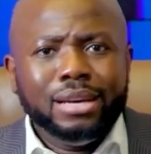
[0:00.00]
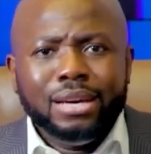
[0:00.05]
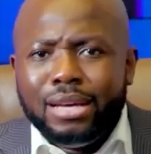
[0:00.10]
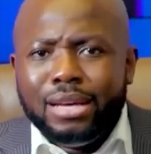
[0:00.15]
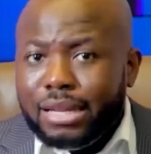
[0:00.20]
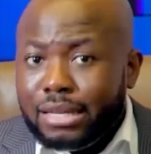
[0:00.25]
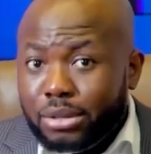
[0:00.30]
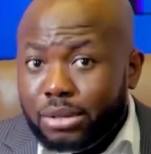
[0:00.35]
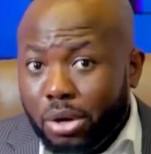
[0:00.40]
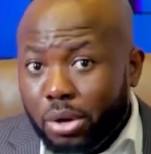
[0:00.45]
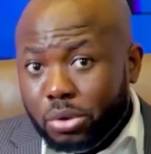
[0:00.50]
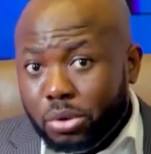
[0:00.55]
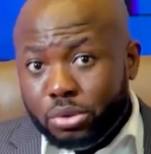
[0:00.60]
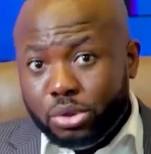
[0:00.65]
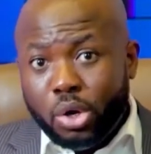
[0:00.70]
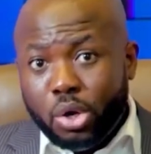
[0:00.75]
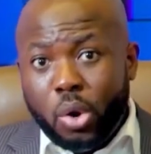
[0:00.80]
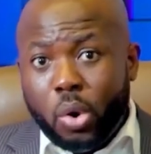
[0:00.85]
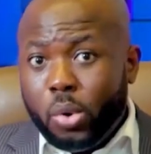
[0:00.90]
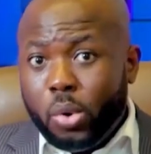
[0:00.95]
that
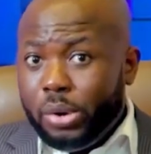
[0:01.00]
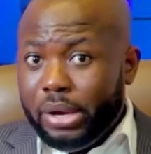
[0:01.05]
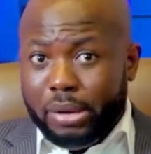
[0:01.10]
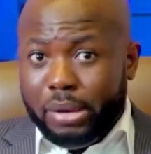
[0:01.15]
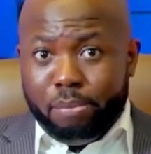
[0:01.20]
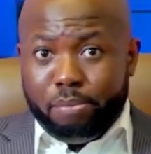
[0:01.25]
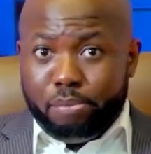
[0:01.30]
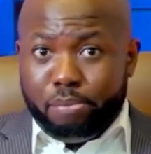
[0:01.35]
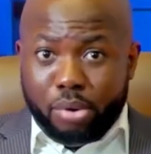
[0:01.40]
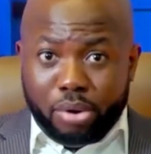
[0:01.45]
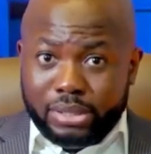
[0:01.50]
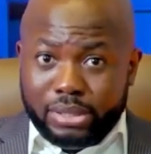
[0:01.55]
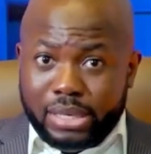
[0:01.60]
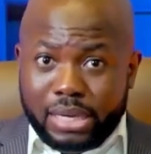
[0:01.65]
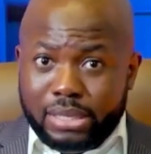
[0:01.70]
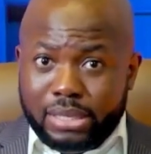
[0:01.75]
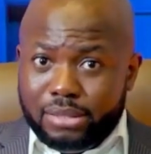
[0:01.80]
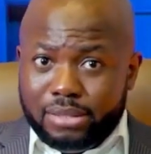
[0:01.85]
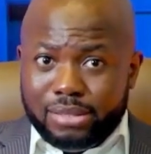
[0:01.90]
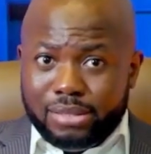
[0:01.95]
although
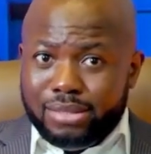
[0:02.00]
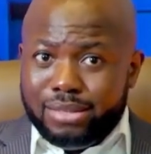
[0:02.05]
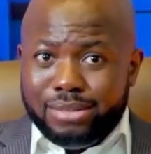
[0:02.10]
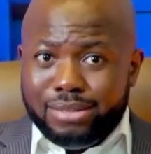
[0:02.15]
important,